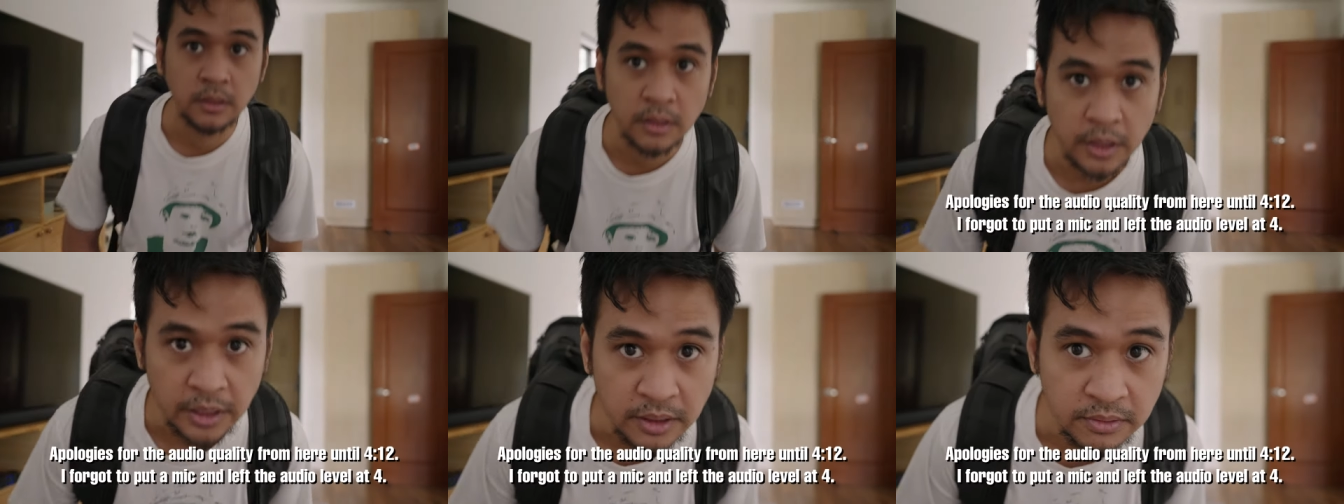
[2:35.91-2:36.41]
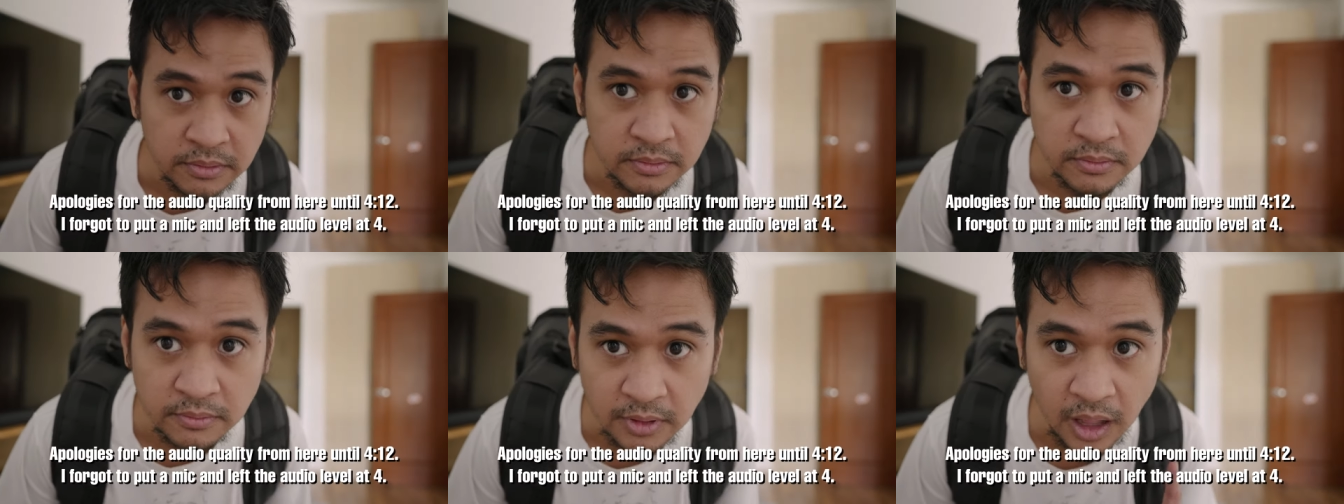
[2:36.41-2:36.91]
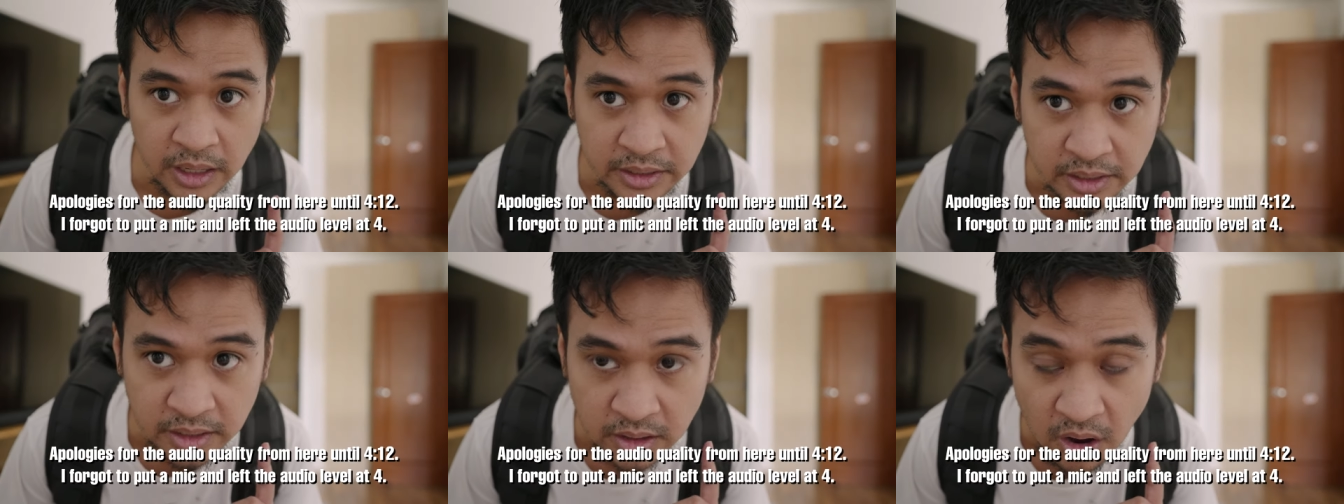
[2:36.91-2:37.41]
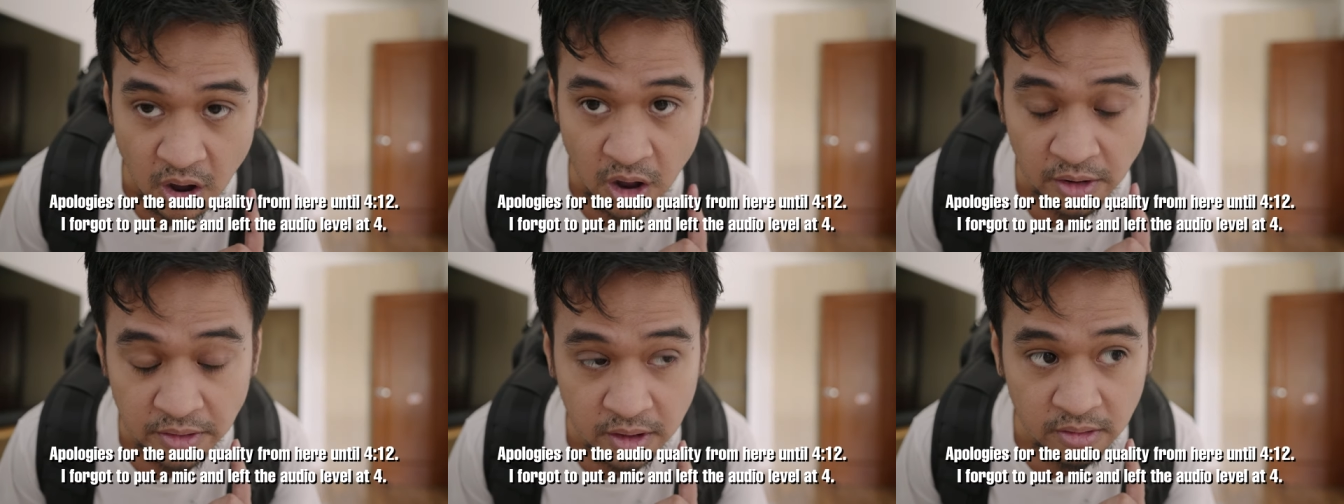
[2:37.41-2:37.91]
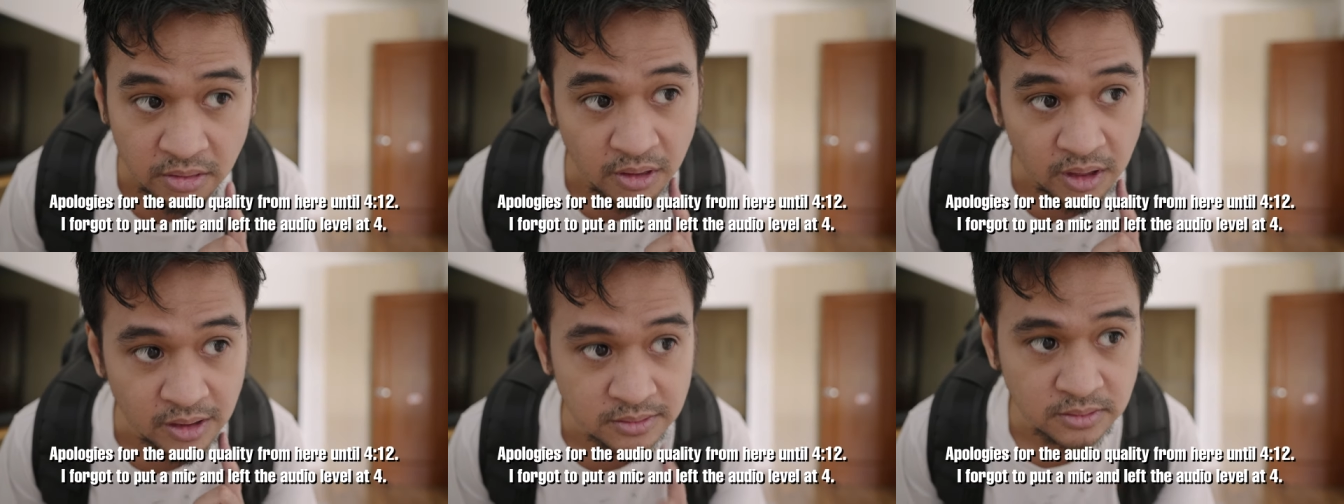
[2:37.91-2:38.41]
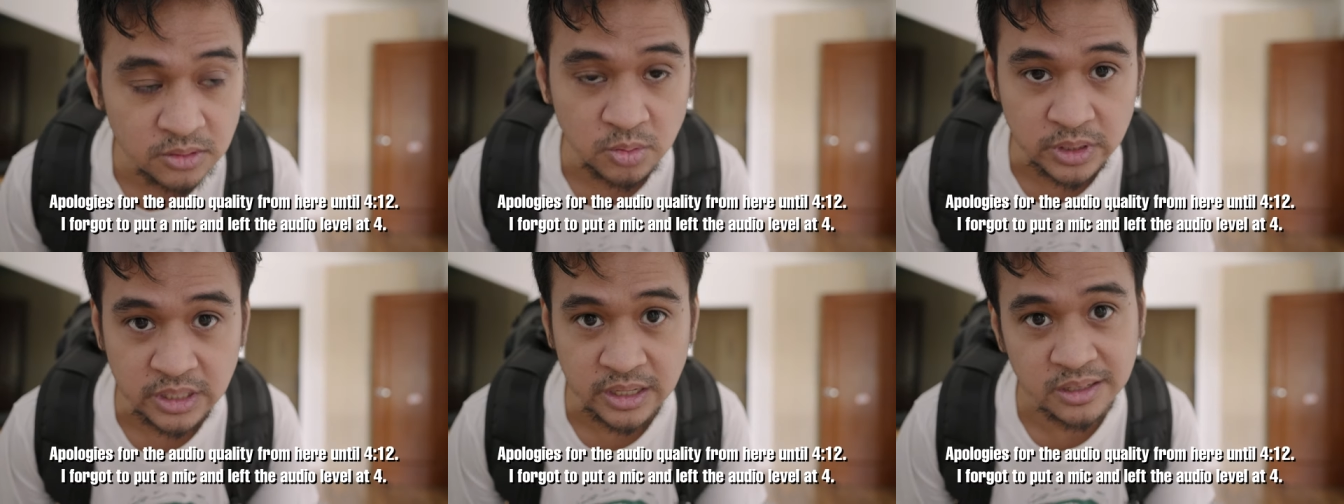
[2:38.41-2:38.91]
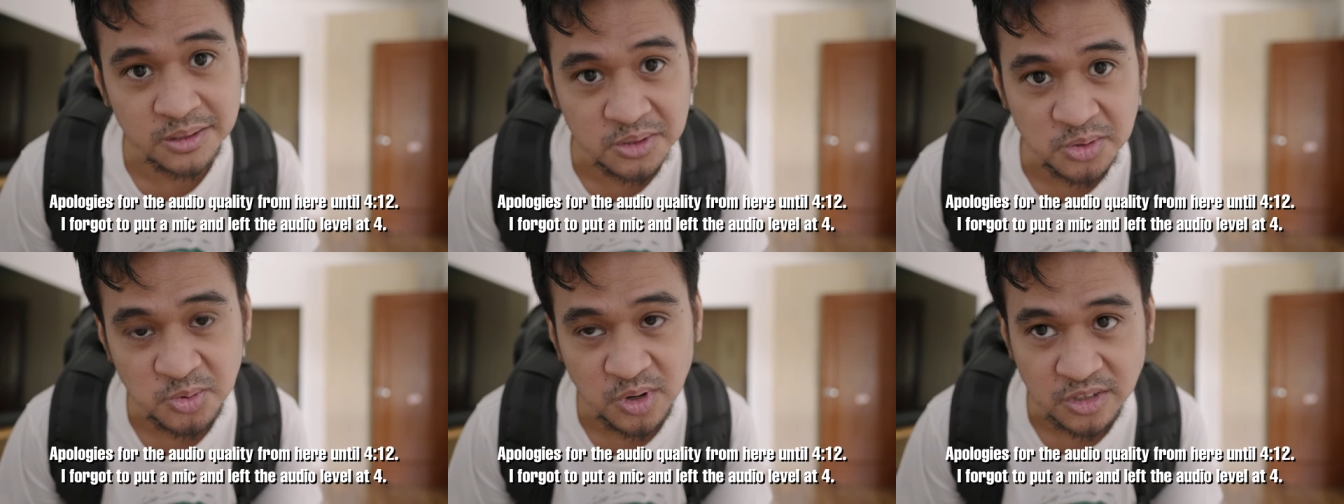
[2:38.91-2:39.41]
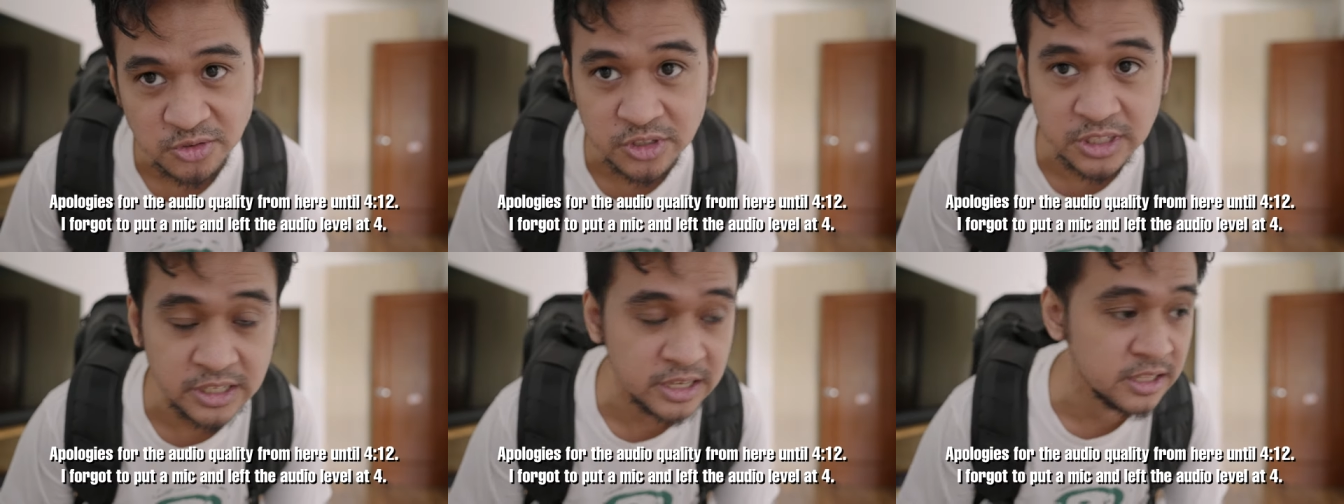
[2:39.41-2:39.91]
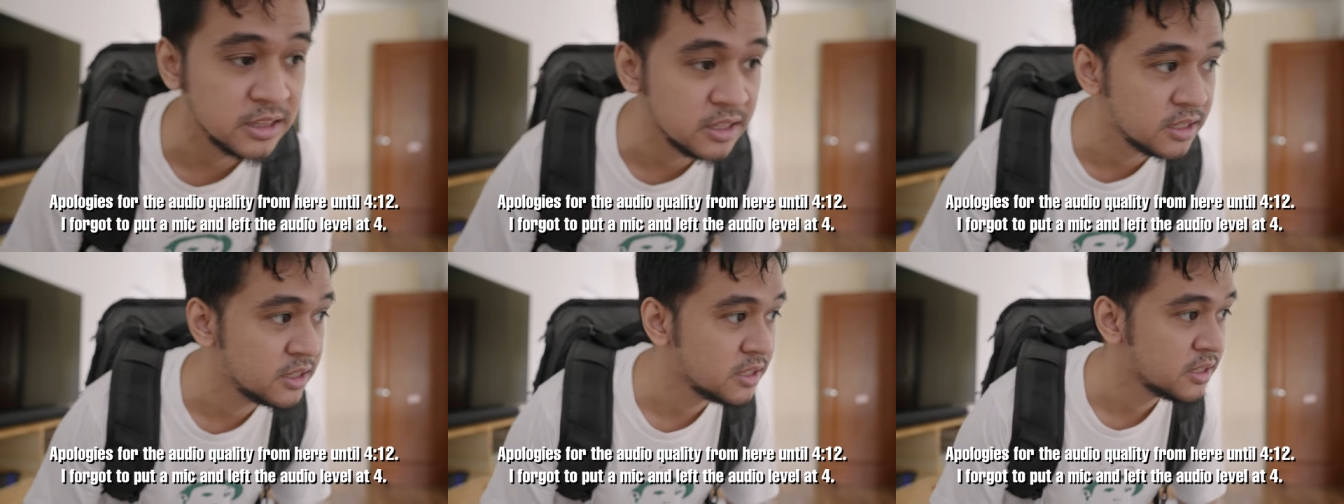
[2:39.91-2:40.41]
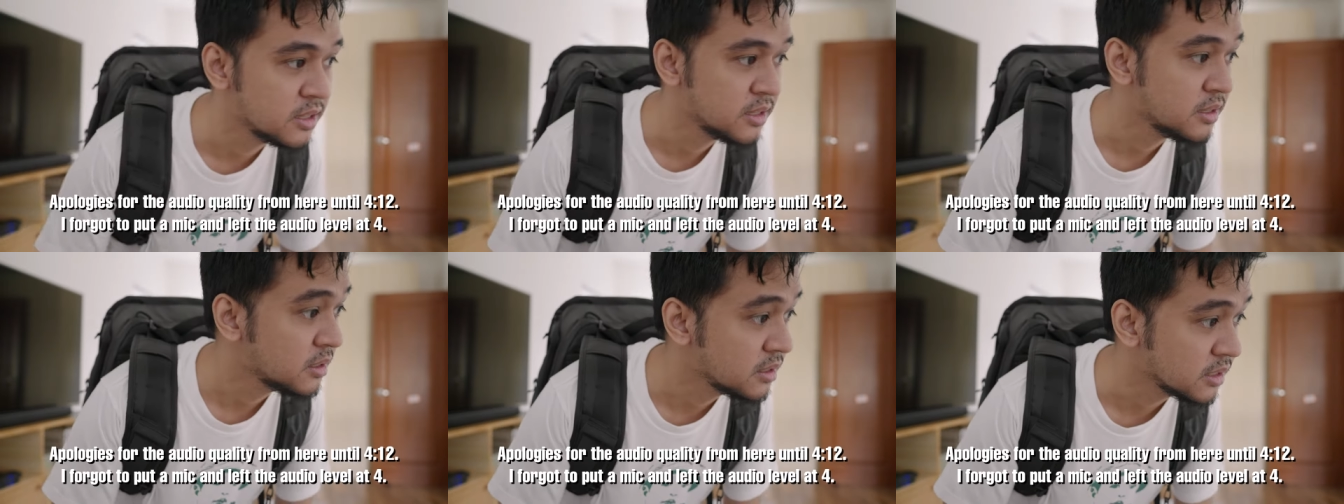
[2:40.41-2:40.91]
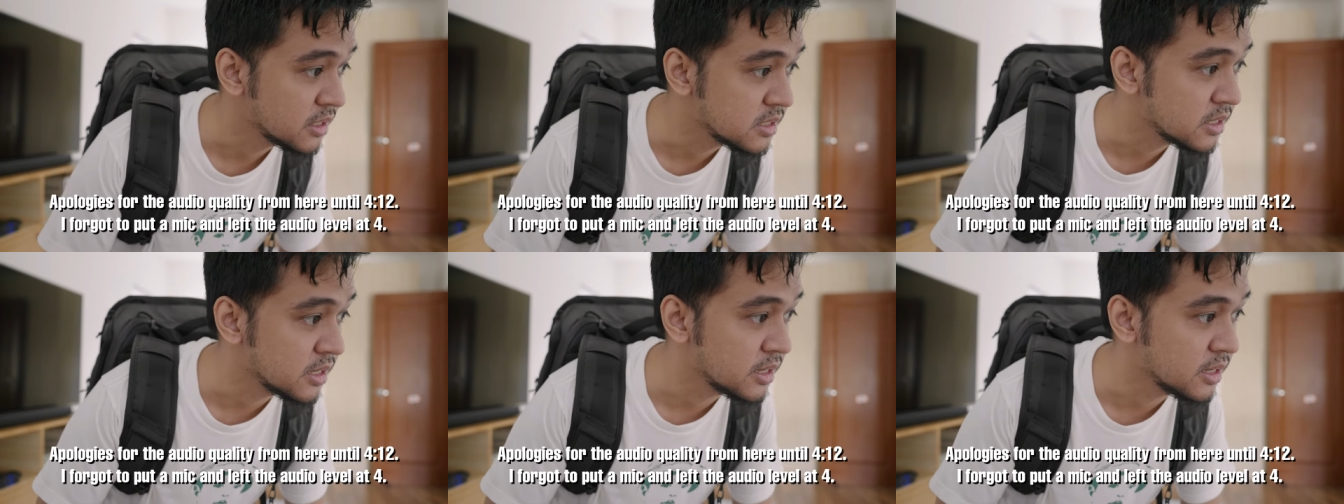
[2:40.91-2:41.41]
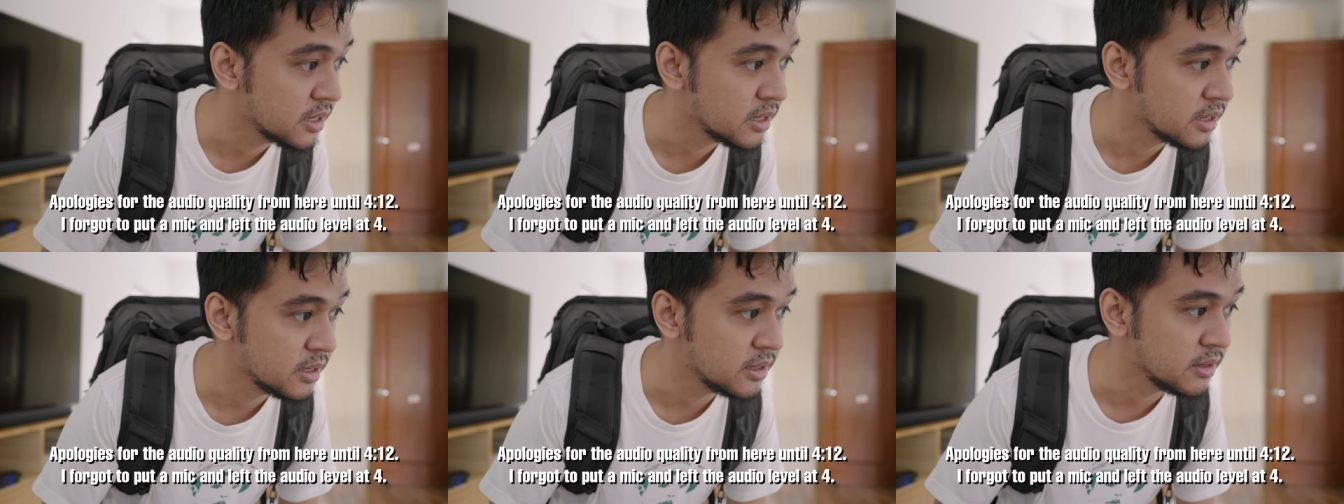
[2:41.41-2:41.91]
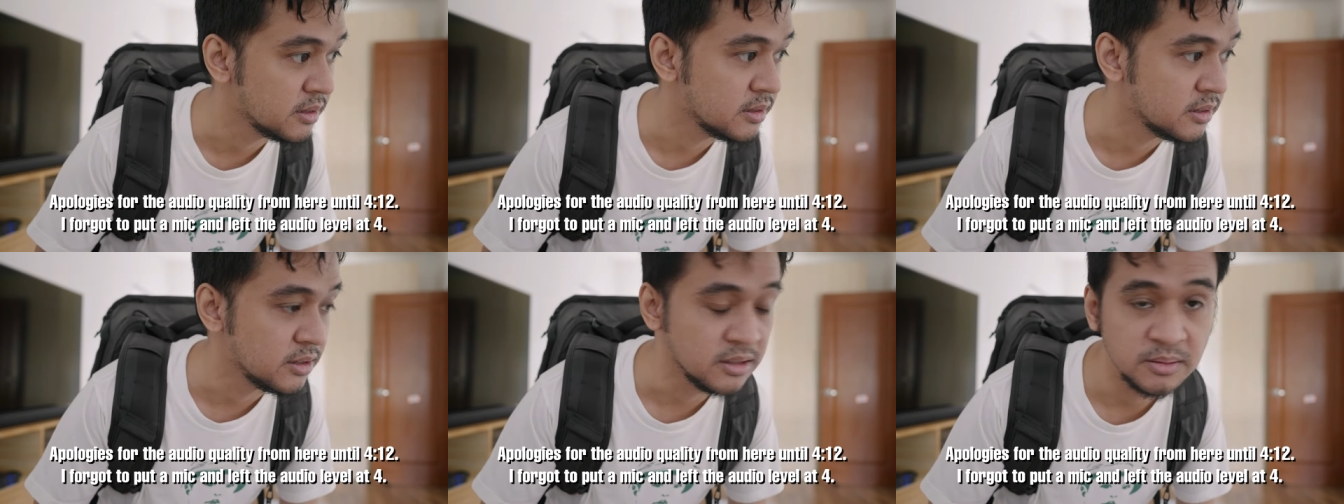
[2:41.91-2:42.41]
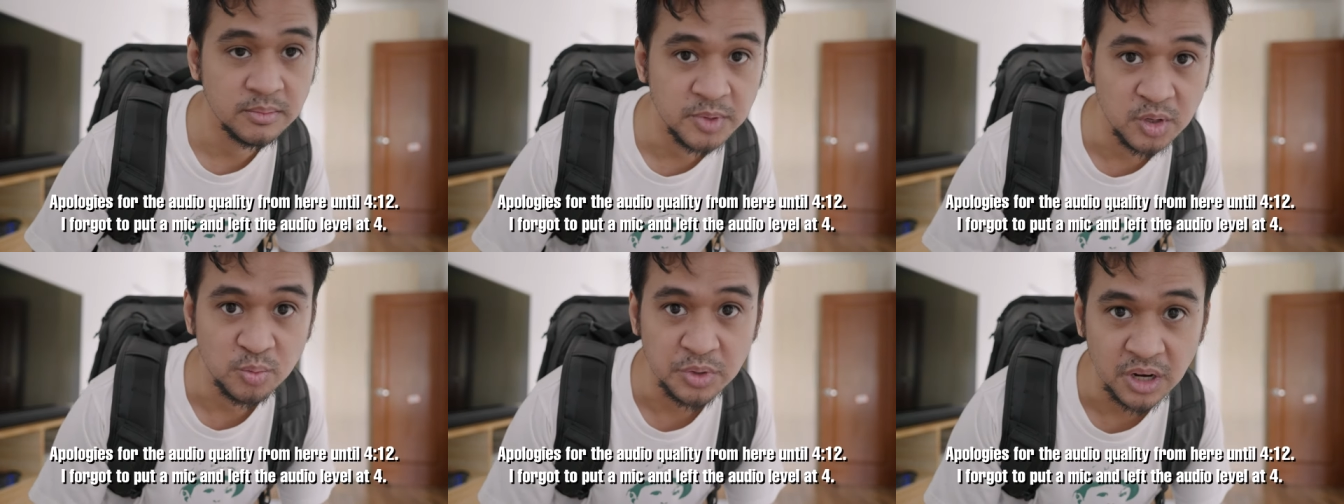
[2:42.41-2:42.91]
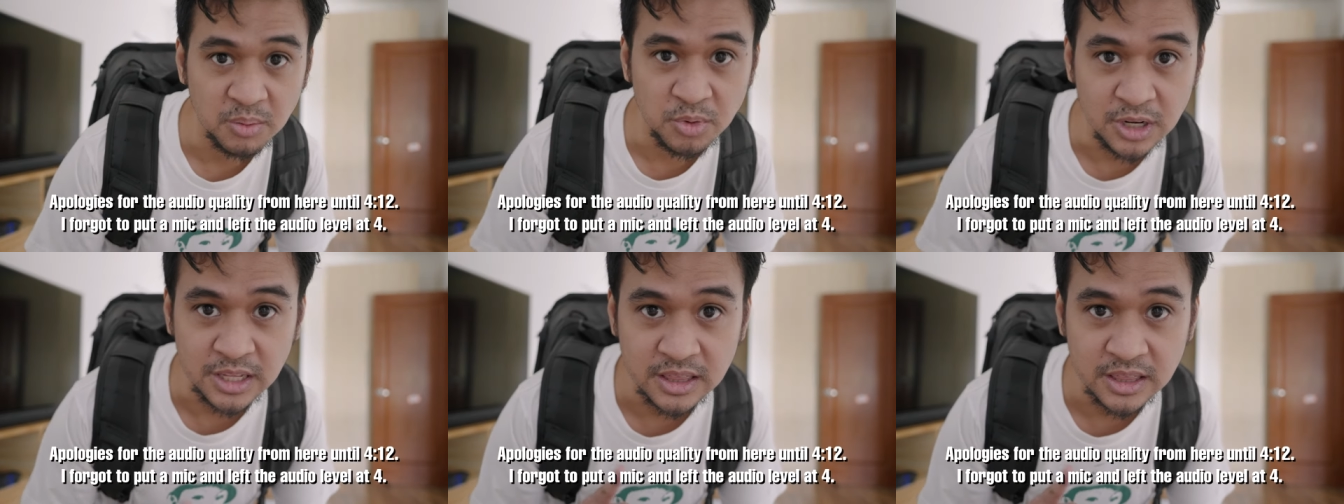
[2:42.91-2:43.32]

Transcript: Okay, vlogging on the 2080-200 again. Kasi, yan, may humiram ulit